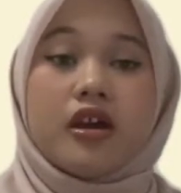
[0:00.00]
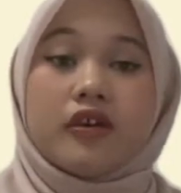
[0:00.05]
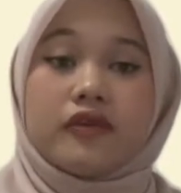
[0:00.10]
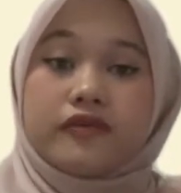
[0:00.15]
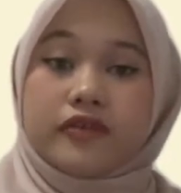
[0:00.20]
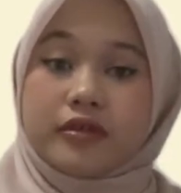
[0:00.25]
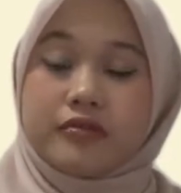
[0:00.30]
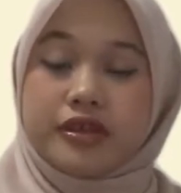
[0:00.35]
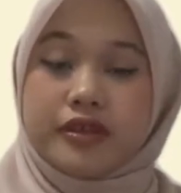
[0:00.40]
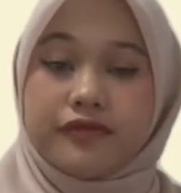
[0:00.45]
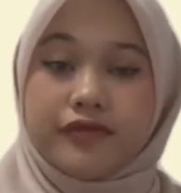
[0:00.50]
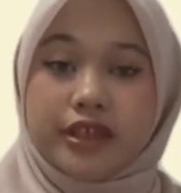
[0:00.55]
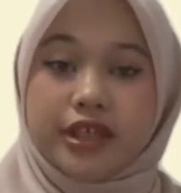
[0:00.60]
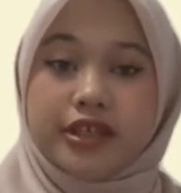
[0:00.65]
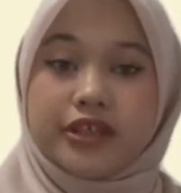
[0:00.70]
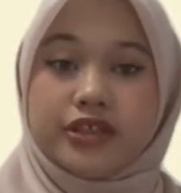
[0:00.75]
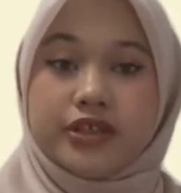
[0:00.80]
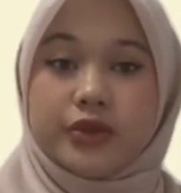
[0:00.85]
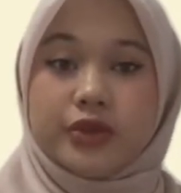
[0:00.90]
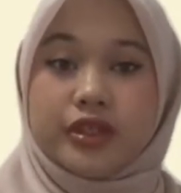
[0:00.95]
From the figure
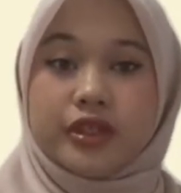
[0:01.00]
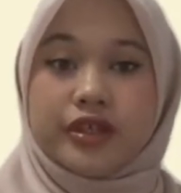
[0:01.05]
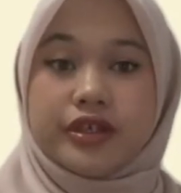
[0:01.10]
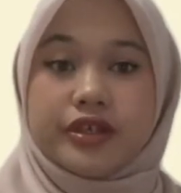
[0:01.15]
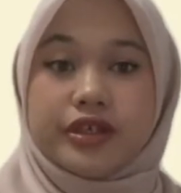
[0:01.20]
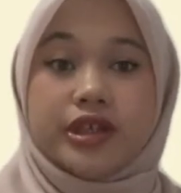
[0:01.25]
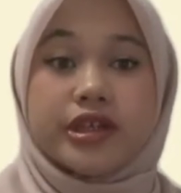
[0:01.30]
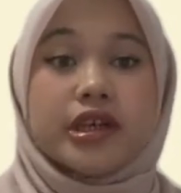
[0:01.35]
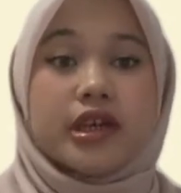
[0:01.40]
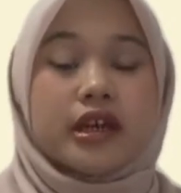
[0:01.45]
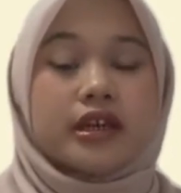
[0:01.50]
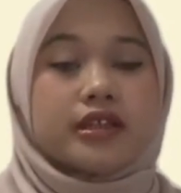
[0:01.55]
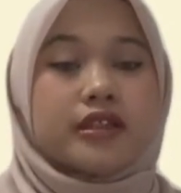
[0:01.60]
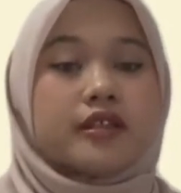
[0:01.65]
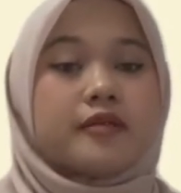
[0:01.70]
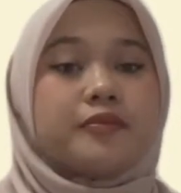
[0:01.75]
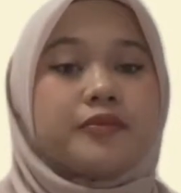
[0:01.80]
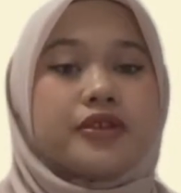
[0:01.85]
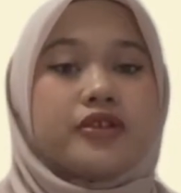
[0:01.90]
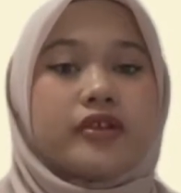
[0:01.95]
shown here,
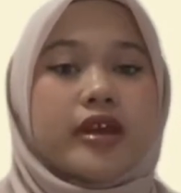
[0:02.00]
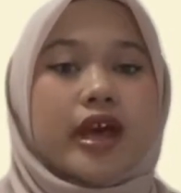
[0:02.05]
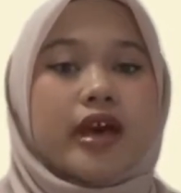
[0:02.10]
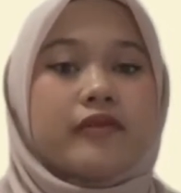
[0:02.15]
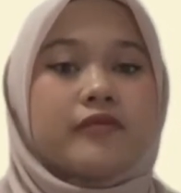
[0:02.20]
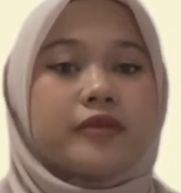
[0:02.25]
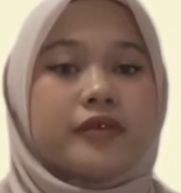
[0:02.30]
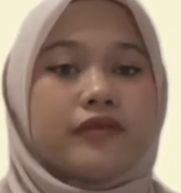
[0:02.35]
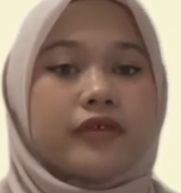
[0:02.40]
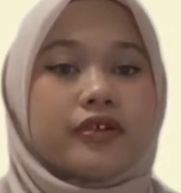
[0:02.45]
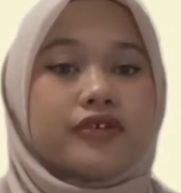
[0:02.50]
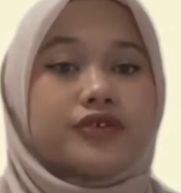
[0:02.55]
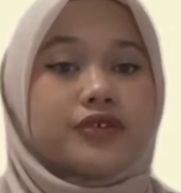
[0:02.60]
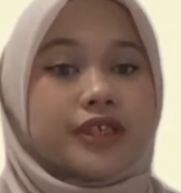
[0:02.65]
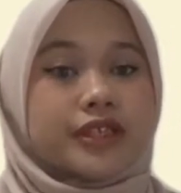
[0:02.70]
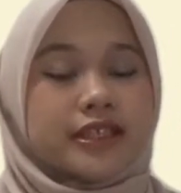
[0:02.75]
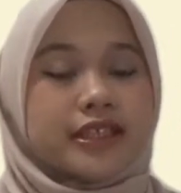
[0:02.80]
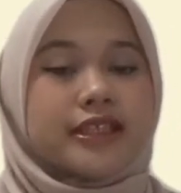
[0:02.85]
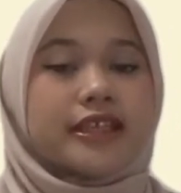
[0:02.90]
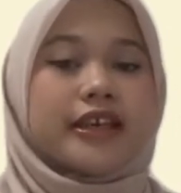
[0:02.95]
the PUF before
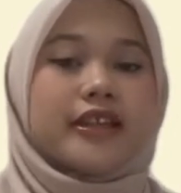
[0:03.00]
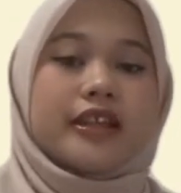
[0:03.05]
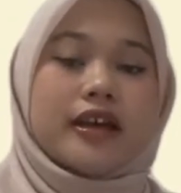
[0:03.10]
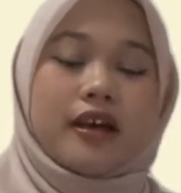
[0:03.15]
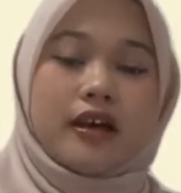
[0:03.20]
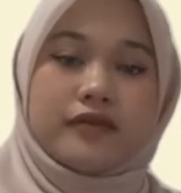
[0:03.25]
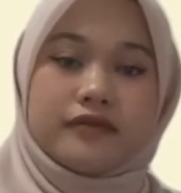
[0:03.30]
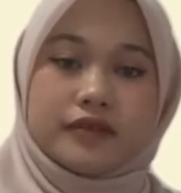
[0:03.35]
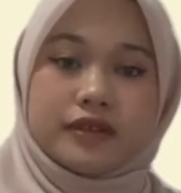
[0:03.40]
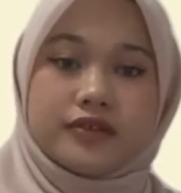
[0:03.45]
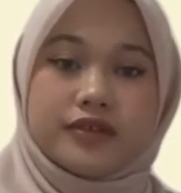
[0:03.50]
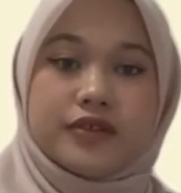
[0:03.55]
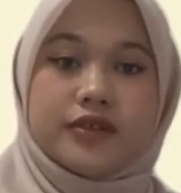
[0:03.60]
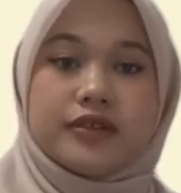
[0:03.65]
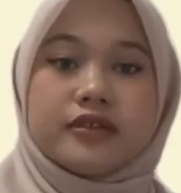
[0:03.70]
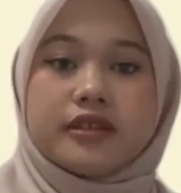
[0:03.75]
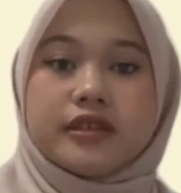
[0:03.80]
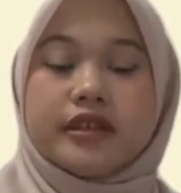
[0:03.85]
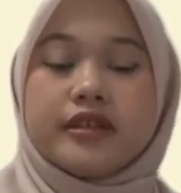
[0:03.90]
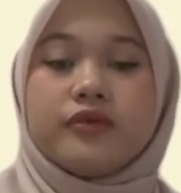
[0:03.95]
treated and after
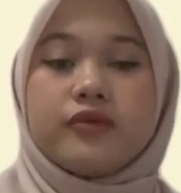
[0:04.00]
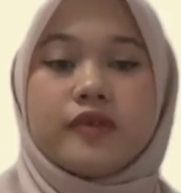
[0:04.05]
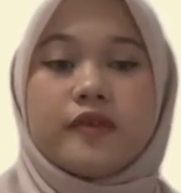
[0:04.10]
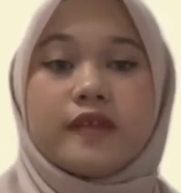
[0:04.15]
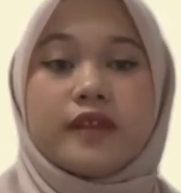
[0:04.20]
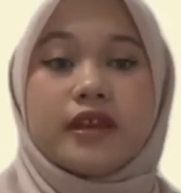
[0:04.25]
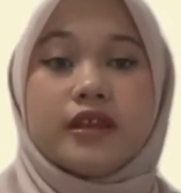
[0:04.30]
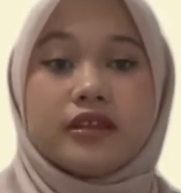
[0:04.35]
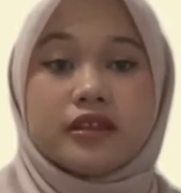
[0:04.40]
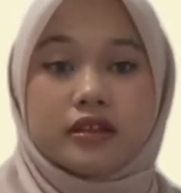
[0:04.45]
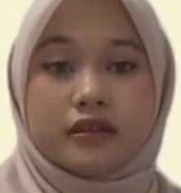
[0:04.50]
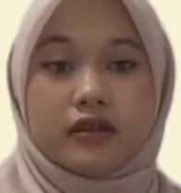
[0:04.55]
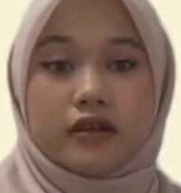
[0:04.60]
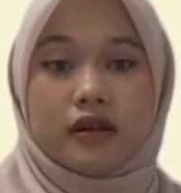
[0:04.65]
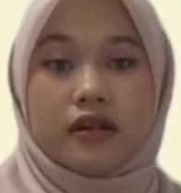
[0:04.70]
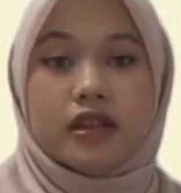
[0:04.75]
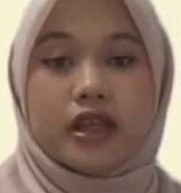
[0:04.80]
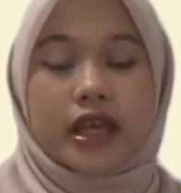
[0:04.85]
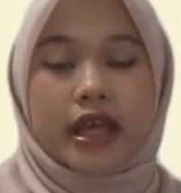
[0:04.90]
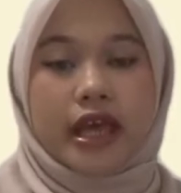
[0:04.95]
treated with
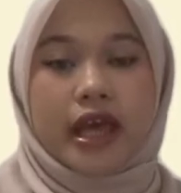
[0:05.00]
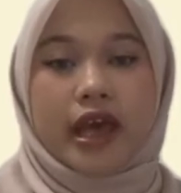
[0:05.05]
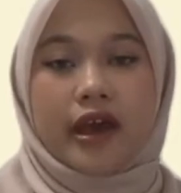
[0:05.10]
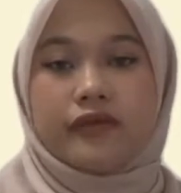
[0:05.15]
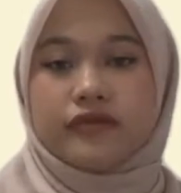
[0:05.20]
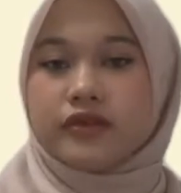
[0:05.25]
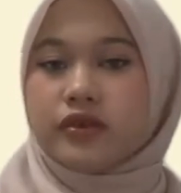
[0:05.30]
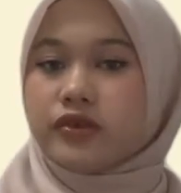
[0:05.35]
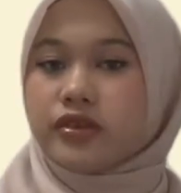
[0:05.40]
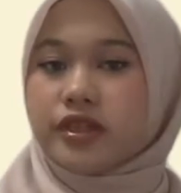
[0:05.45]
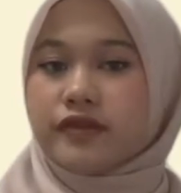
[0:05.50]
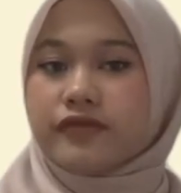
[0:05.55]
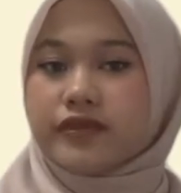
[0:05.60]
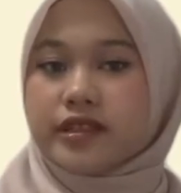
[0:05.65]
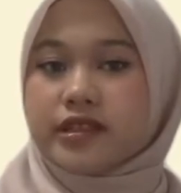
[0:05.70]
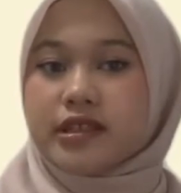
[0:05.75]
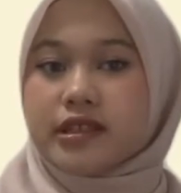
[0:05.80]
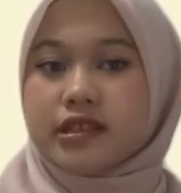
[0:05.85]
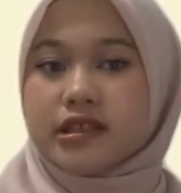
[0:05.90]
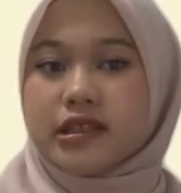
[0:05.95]
ethanol have no
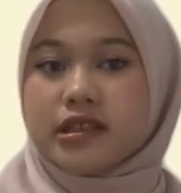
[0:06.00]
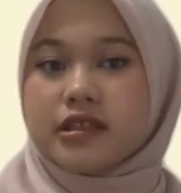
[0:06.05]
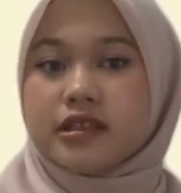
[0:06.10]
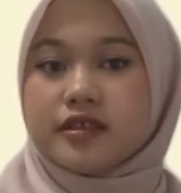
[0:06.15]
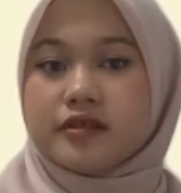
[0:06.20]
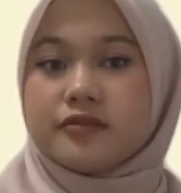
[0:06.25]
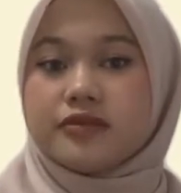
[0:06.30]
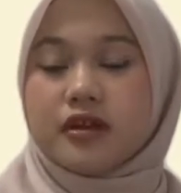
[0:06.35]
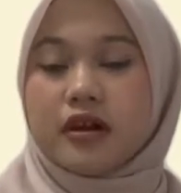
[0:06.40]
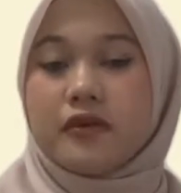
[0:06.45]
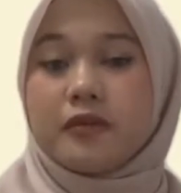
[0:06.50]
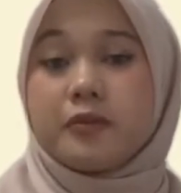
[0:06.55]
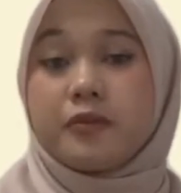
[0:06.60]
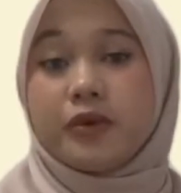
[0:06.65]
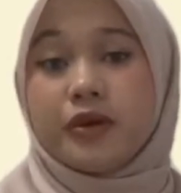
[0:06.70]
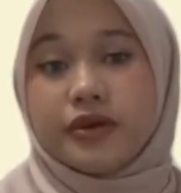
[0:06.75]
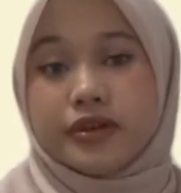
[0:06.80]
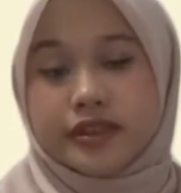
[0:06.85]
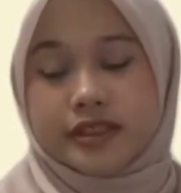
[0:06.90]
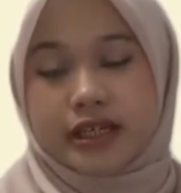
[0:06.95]
differences in terms of
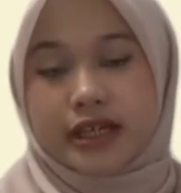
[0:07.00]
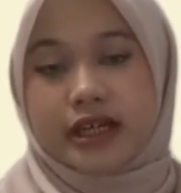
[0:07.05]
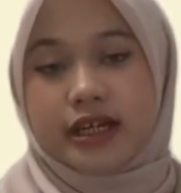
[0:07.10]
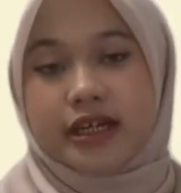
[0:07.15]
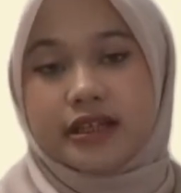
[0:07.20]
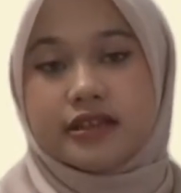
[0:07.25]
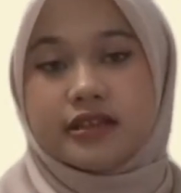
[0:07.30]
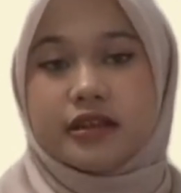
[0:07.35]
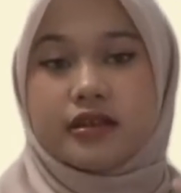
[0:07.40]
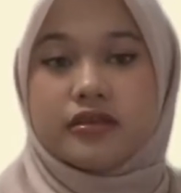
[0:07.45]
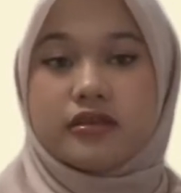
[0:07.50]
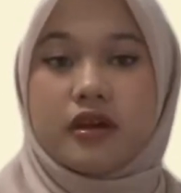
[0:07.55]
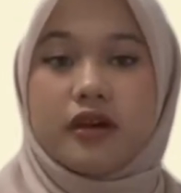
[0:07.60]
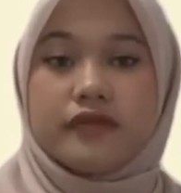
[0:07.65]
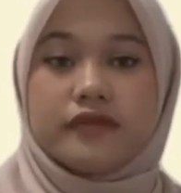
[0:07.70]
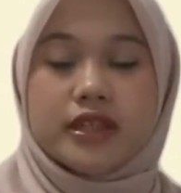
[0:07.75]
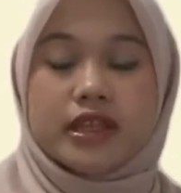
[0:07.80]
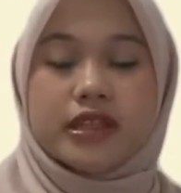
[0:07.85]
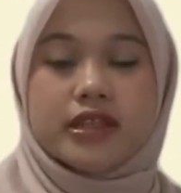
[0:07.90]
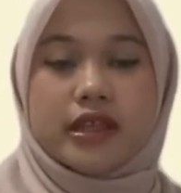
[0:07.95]
pore size, the
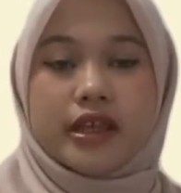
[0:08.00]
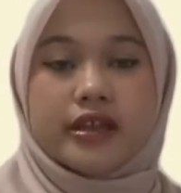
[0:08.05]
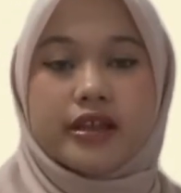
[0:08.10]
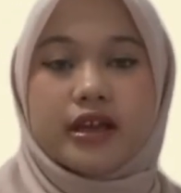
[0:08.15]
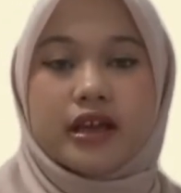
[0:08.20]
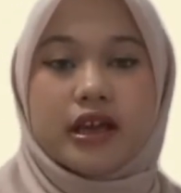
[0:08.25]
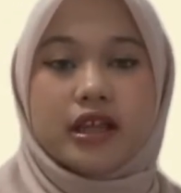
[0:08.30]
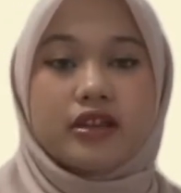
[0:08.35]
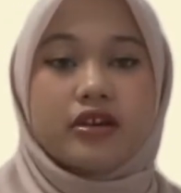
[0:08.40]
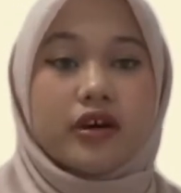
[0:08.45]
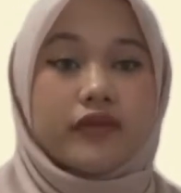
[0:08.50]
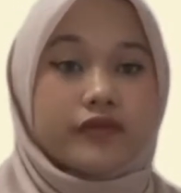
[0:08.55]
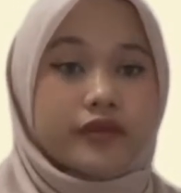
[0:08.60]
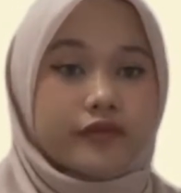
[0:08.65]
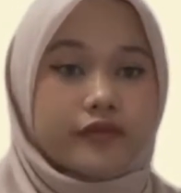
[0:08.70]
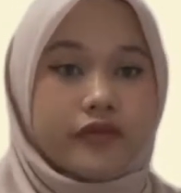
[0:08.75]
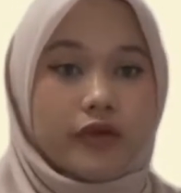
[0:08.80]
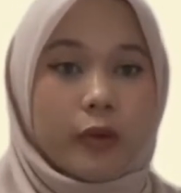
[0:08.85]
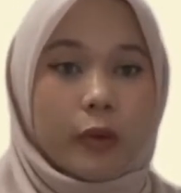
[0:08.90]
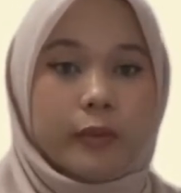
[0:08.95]
softness, and the color of the
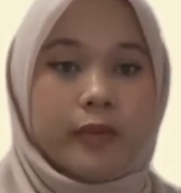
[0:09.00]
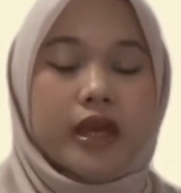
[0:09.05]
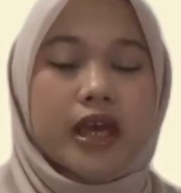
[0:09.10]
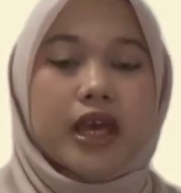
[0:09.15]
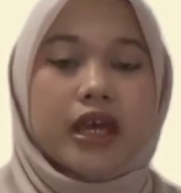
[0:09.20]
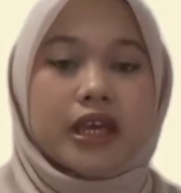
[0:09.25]
foam.